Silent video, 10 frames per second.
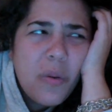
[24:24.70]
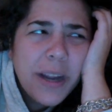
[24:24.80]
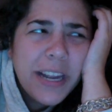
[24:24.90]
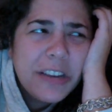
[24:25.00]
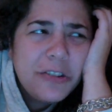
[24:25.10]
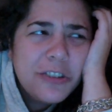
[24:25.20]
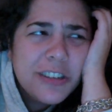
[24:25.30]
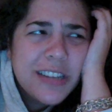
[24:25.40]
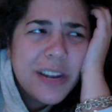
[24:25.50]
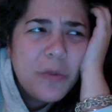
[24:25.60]
Why can't you
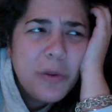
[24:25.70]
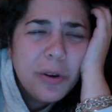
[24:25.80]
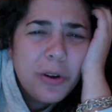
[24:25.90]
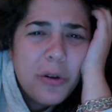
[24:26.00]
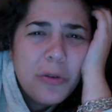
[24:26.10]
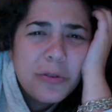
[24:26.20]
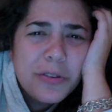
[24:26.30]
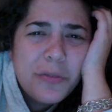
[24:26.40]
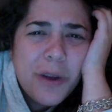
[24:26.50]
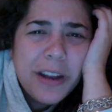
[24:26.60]
just say we were
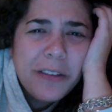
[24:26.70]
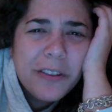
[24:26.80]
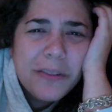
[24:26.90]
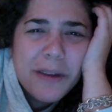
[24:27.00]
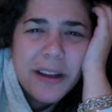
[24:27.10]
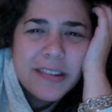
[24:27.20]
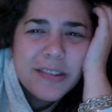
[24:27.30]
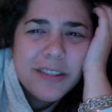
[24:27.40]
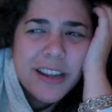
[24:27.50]
cold waiting for the bus?